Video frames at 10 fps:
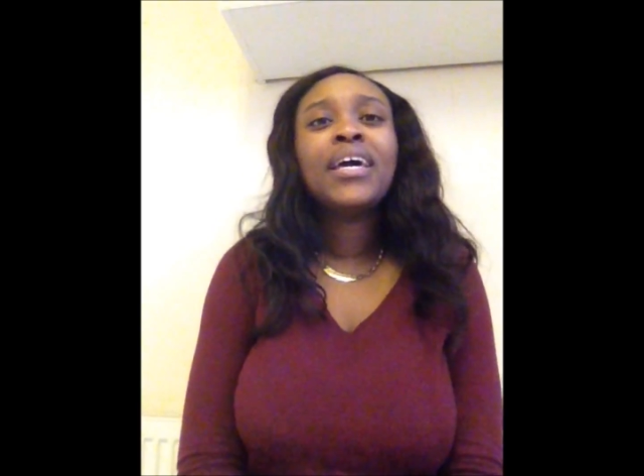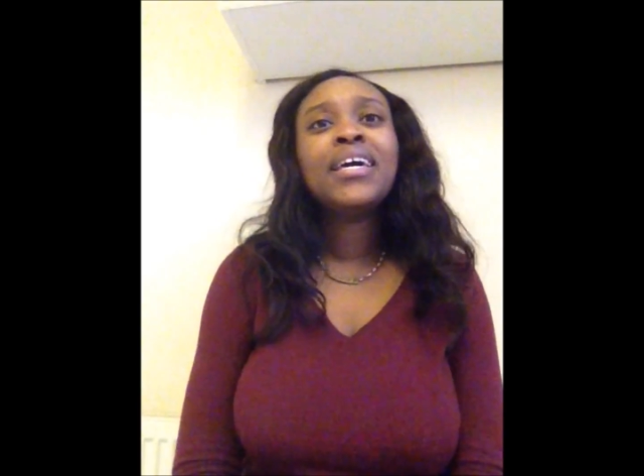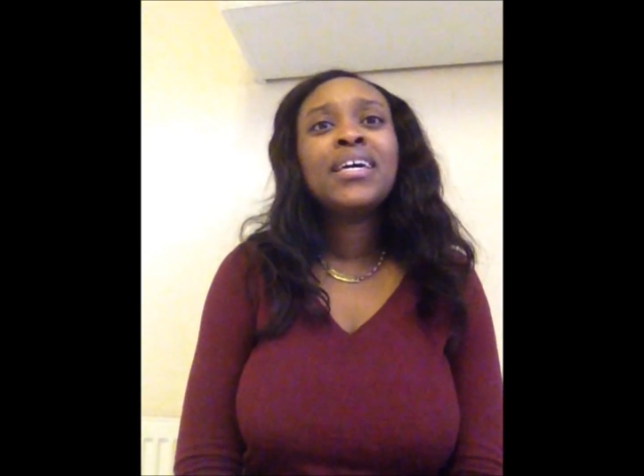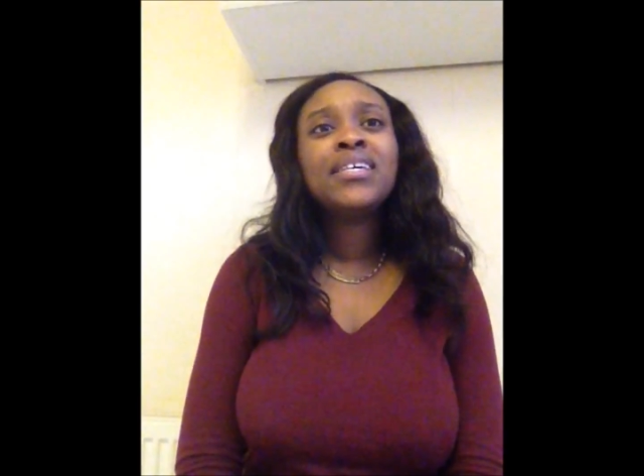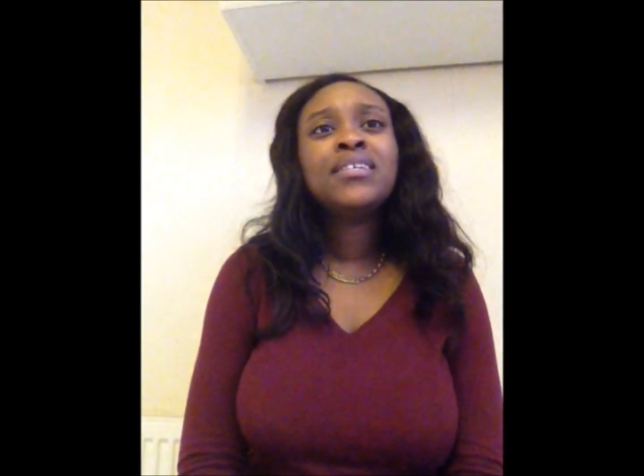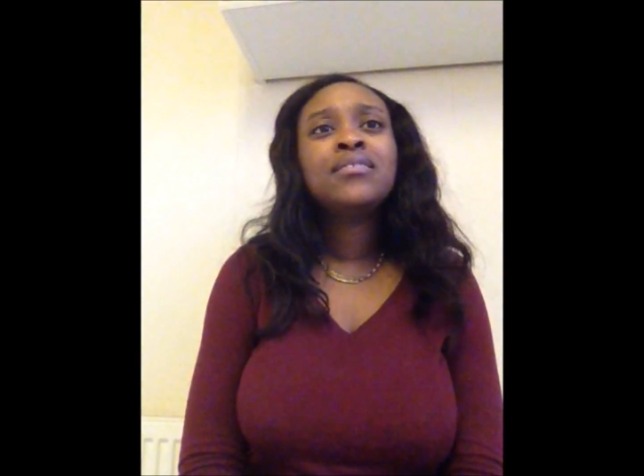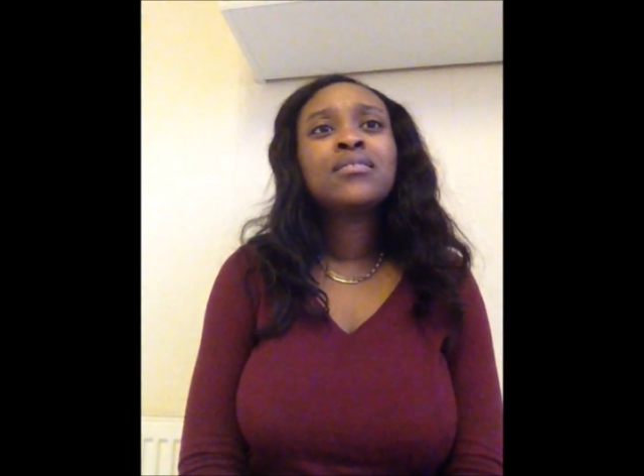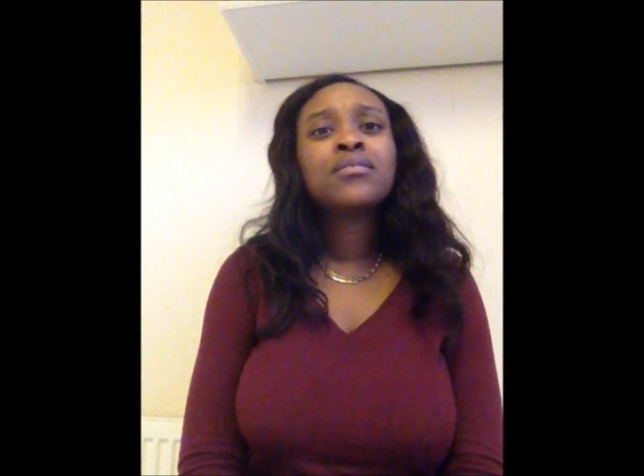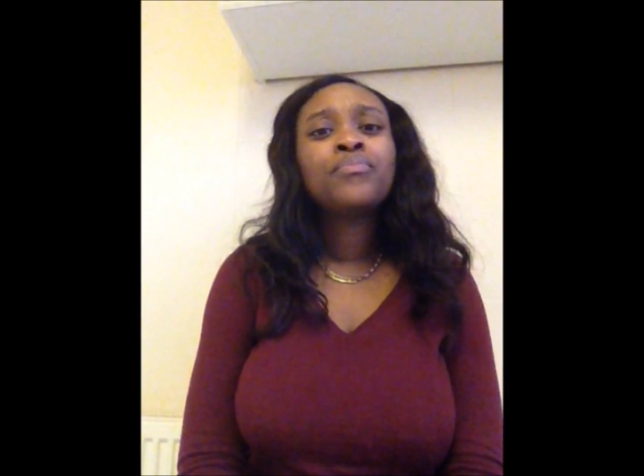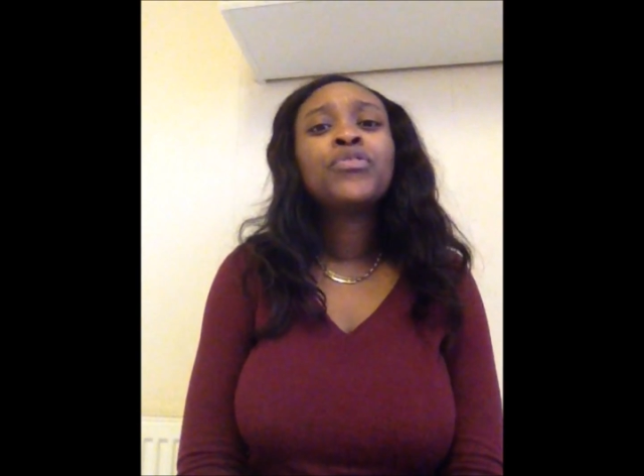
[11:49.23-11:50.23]

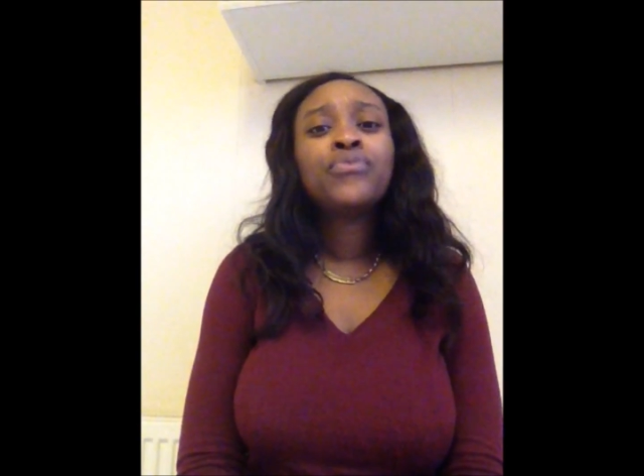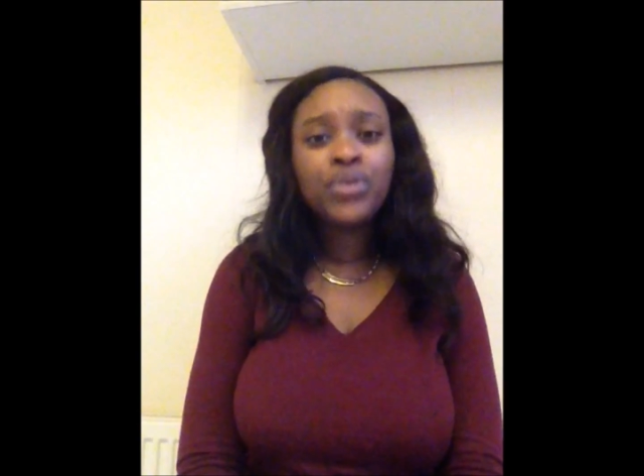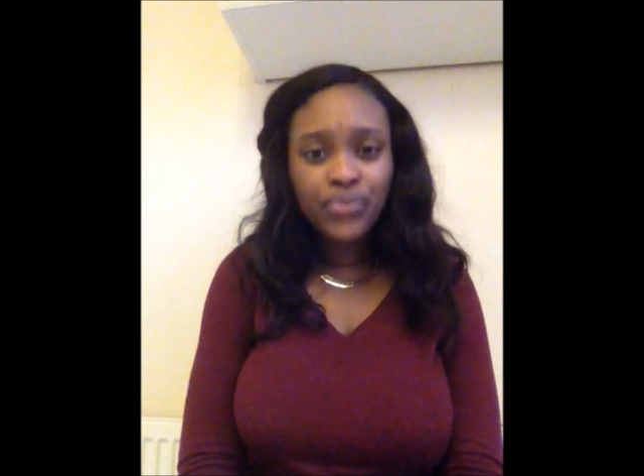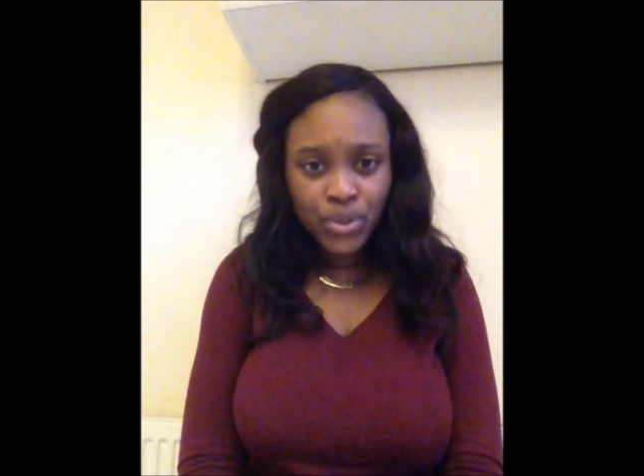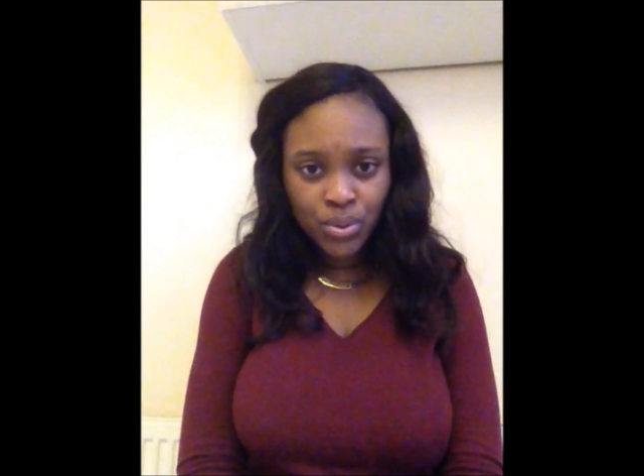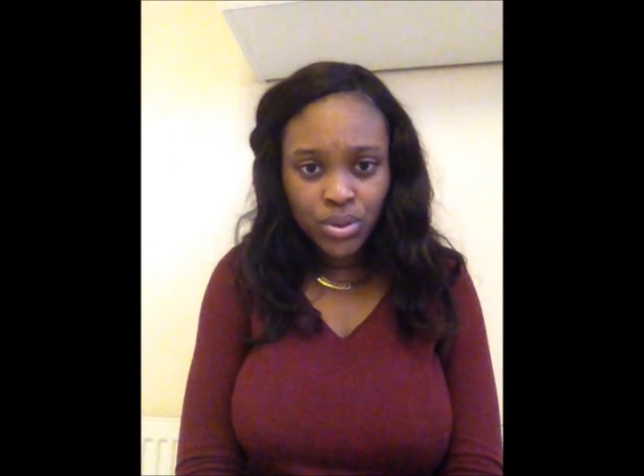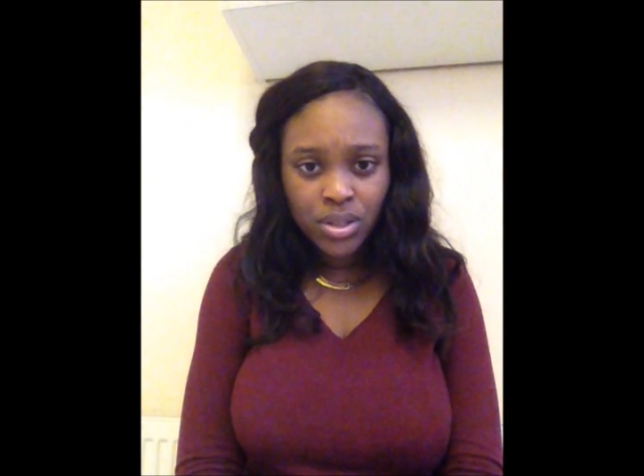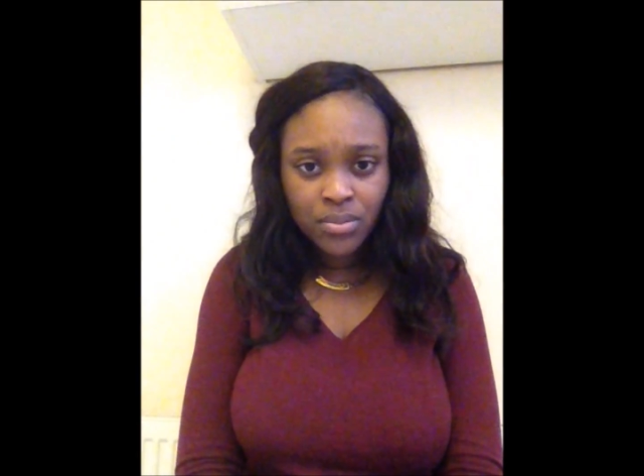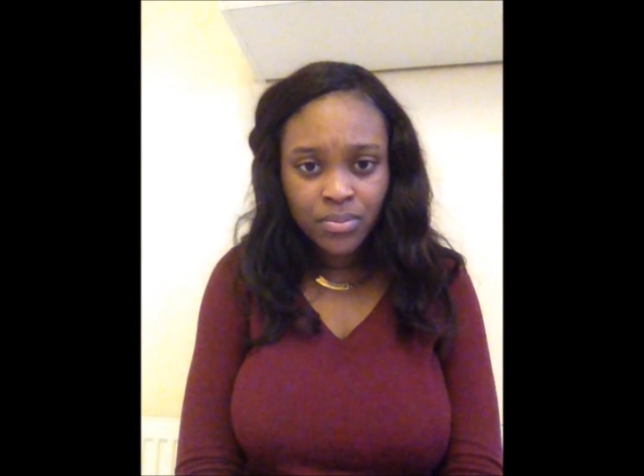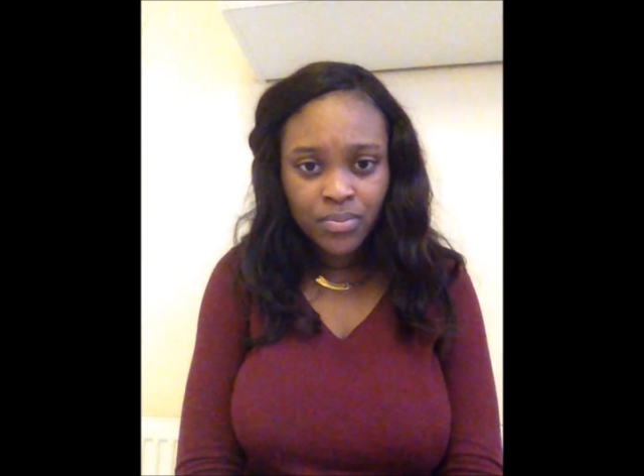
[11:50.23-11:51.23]
is food for thought.